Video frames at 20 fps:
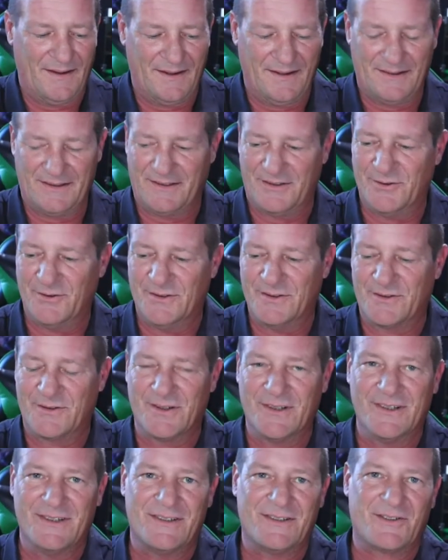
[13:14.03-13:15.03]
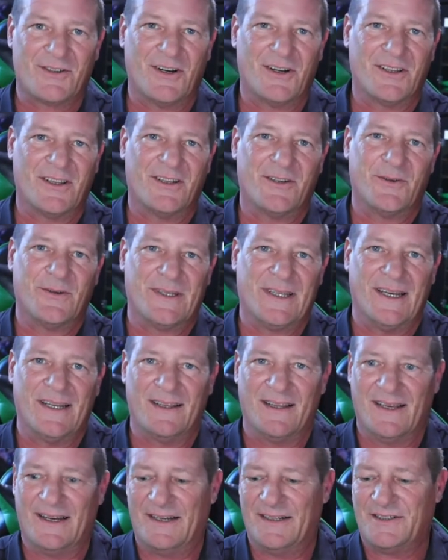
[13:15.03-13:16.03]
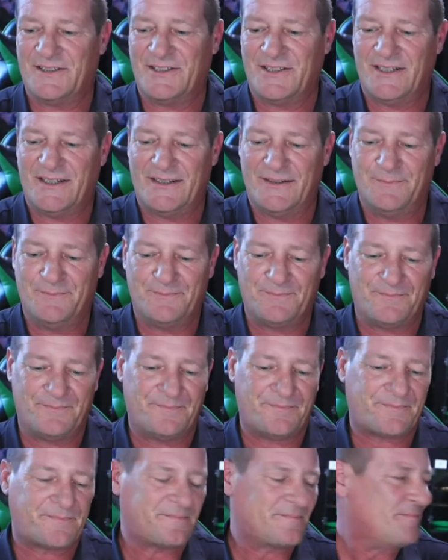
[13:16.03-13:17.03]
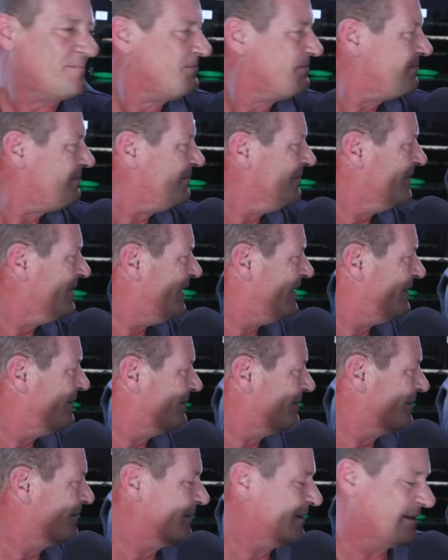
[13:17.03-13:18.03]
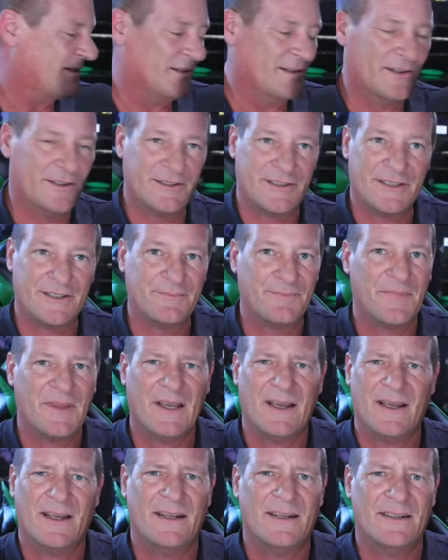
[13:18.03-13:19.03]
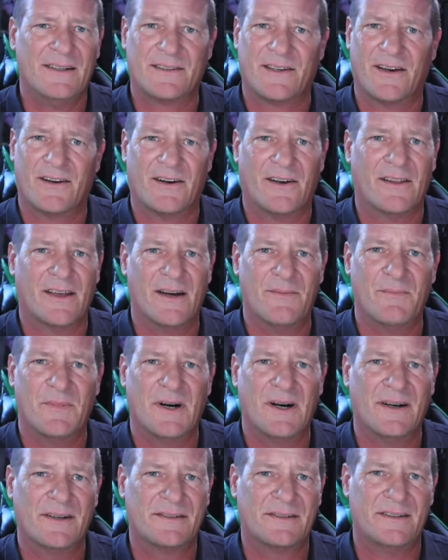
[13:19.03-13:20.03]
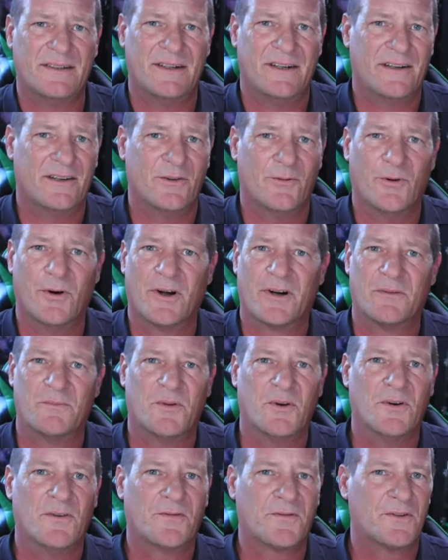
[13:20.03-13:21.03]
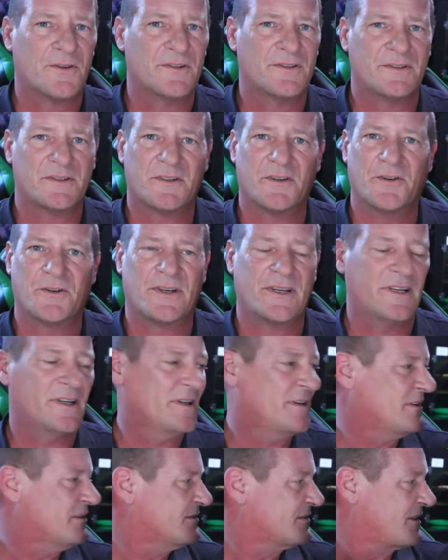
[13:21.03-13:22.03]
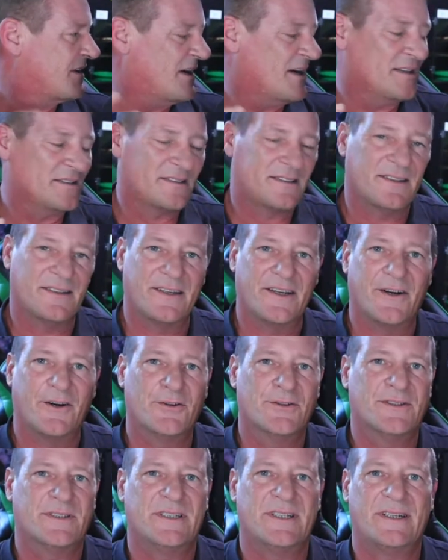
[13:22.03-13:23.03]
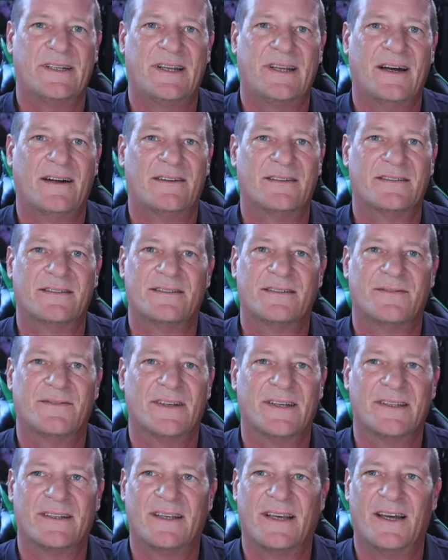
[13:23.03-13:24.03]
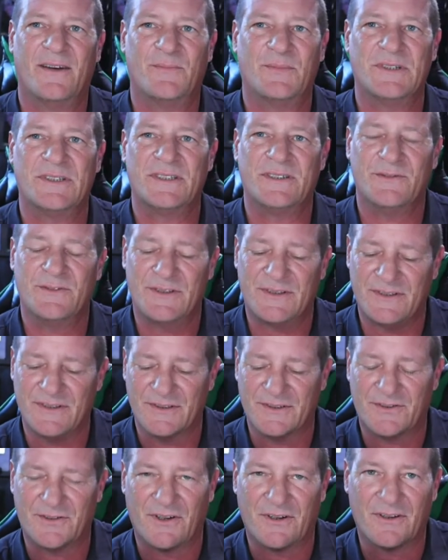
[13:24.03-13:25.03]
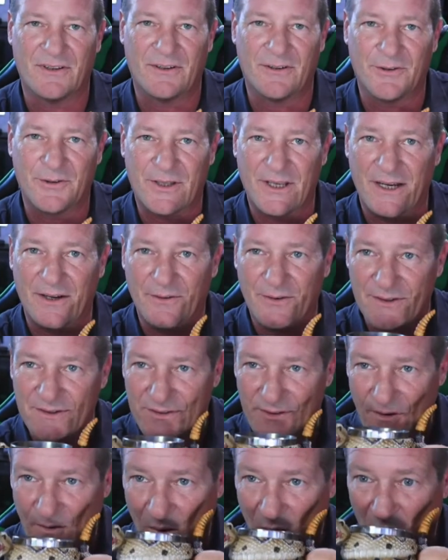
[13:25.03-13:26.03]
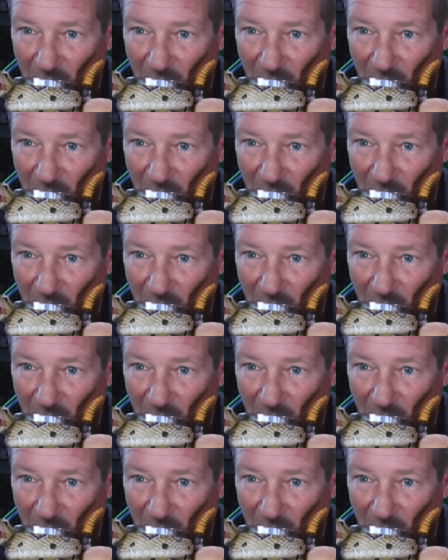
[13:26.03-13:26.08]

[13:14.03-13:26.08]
she was really struggling with that last shed and in her enclosure. It's got all that moss in there, the water bowl for her to soak in. it's constantly hosing it down and stuff like that, but she was still struggling with that one. So